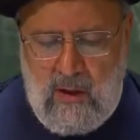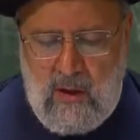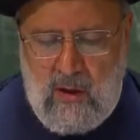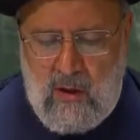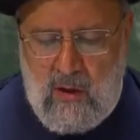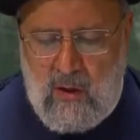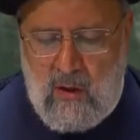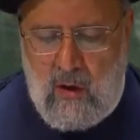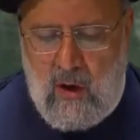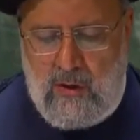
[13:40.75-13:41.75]
The
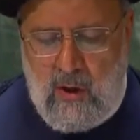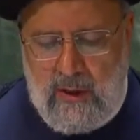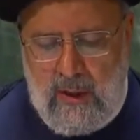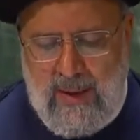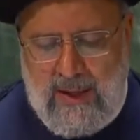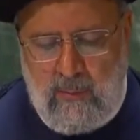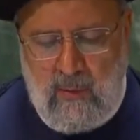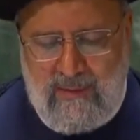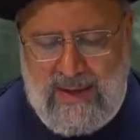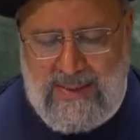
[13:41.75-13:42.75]
Islamic Republic
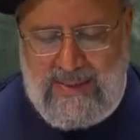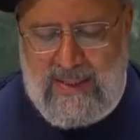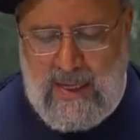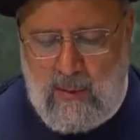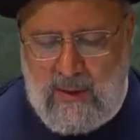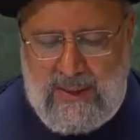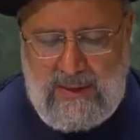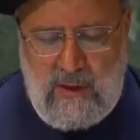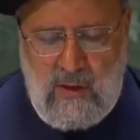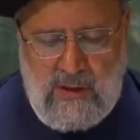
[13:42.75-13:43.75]
of Iran
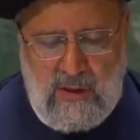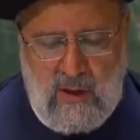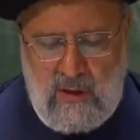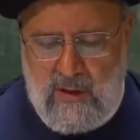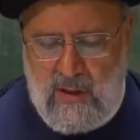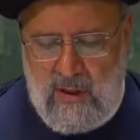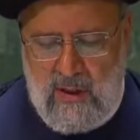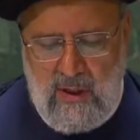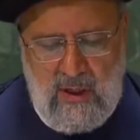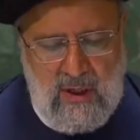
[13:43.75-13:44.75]
staunchly
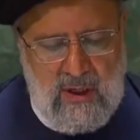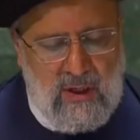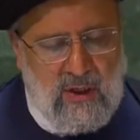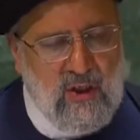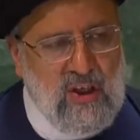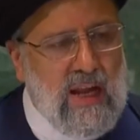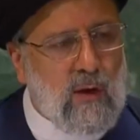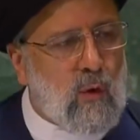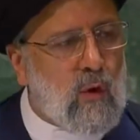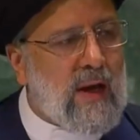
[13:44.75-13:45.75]
maintains that the formation
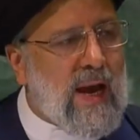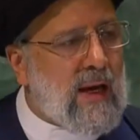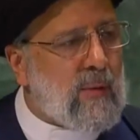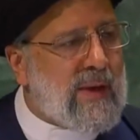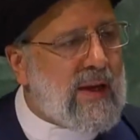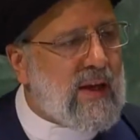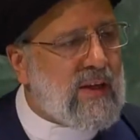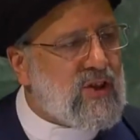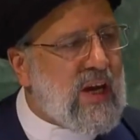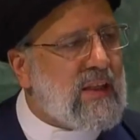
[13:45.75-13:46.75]
of new
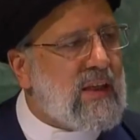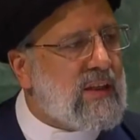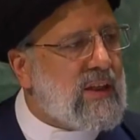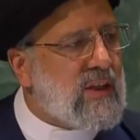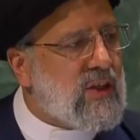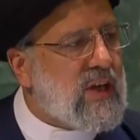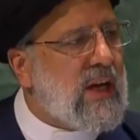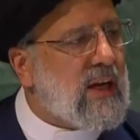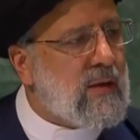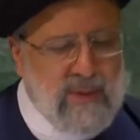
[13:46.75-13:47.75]
East-West
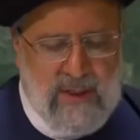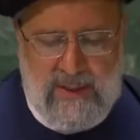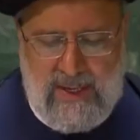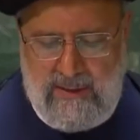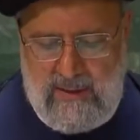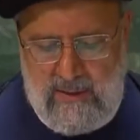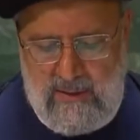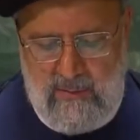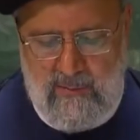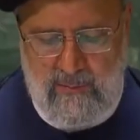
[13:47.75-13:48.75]
divides
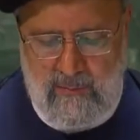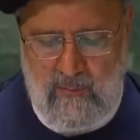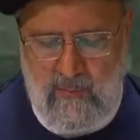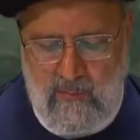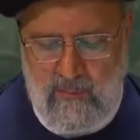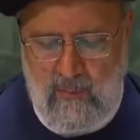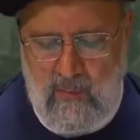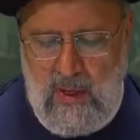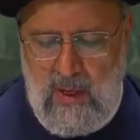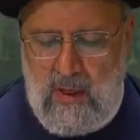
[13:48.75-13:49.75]
should
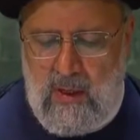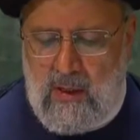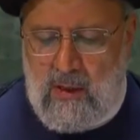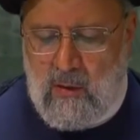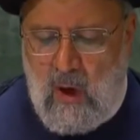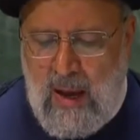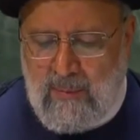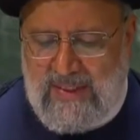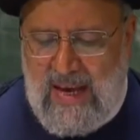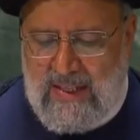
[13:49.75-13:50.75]
not be permitted to
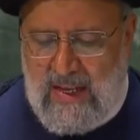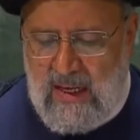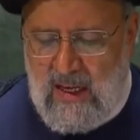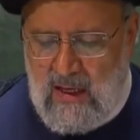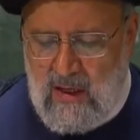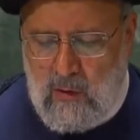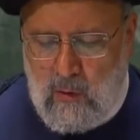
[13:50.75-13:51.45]
take shape,